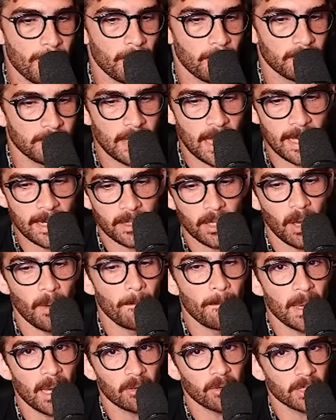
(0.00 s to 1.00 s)
that
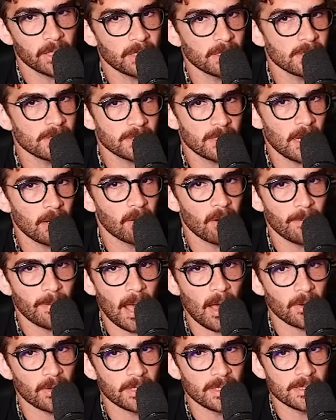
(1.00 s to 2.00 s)
Americans care
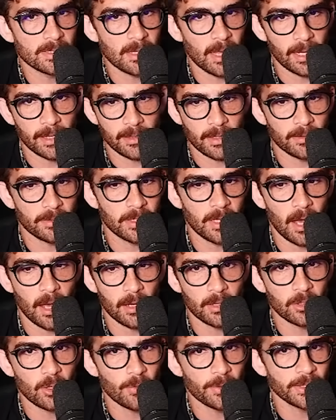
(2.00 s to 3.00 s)
about is like the
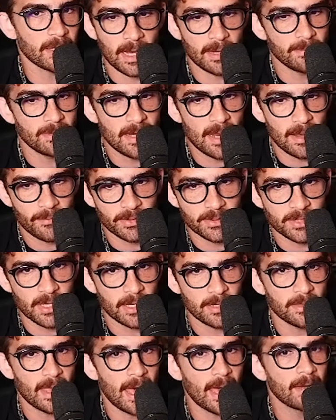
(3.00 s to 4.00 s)
ongoing. I never
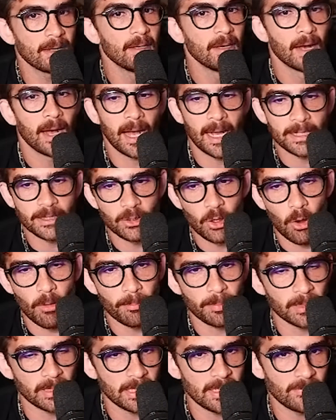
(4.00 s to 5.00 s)
said that. I don't
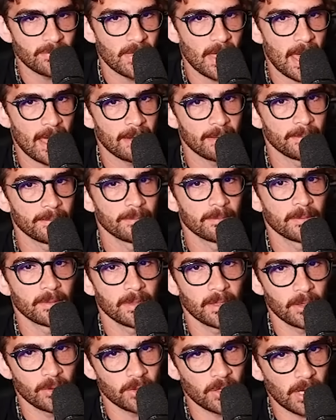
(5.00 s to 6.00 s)
believe that.
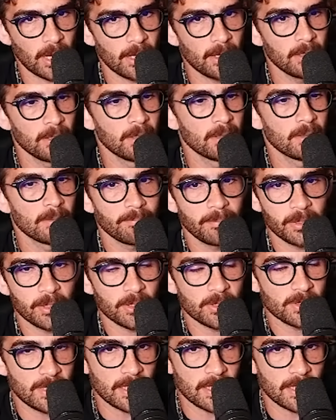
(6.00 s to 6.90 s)
Okay. Because that